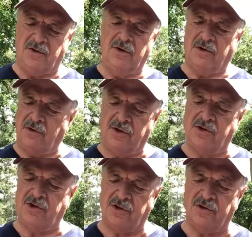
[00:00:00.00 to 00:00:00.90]
a good
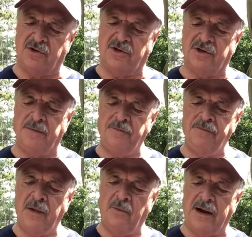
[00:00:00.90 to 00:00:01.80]
church
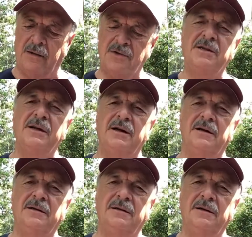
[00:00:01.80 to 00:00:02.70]
when I was there.